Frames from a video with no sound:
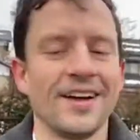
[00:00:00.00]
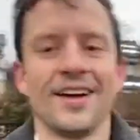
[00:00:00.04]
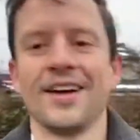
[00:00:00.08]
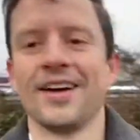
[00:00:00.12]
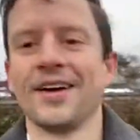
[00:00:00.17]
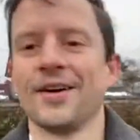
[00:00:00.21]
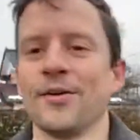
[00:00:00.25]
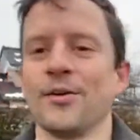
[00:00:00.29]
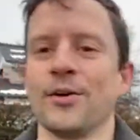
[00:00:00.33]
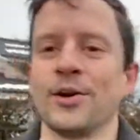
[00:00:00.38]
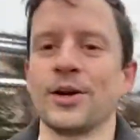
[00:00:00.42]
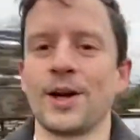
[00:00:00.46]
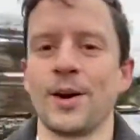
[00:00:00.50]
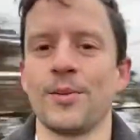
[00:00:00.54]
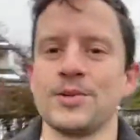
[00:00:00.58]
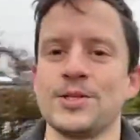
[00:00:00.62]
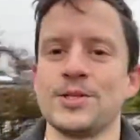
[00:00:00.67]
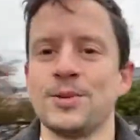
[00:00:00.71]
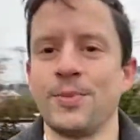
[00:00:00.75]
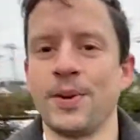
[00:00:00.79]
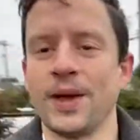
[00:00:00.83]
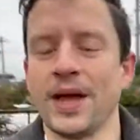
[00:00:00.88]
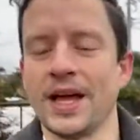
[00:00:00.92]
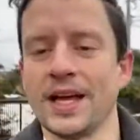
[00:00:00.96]
One cup of
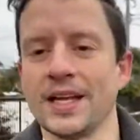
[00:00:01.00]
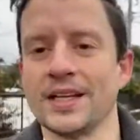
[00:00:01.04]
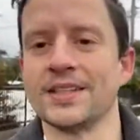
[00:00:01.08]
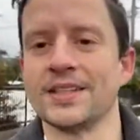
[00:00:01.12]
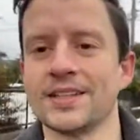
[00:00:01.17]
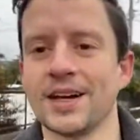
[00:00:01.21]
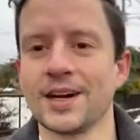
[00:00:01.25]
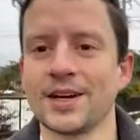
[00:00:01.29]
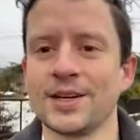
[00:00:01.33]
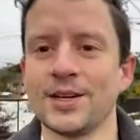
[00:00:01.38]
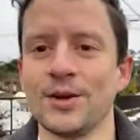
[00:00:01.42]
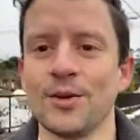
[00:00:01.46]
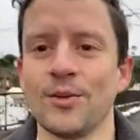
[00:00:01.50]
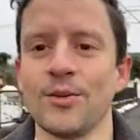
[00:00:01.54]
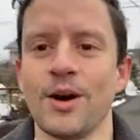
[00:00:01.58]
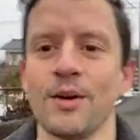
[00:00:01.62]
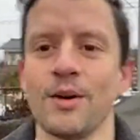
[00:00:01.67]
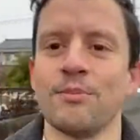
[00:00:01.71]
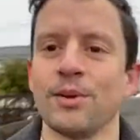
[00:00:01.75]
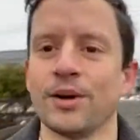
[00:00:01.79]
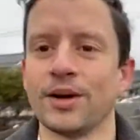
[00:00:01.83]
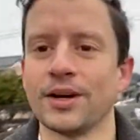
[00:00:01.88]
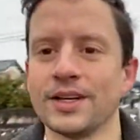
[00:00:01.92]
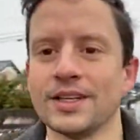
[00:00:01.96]
Japan, talking to you about
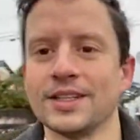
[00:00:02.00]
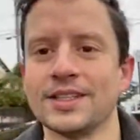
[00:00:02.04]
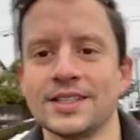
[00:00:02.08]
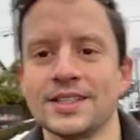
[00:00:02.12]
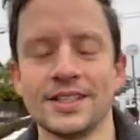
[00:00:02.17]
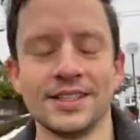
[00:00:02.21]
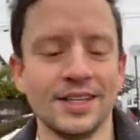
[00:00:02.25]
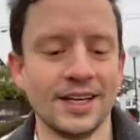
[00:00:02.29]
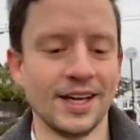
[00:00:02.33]
birds.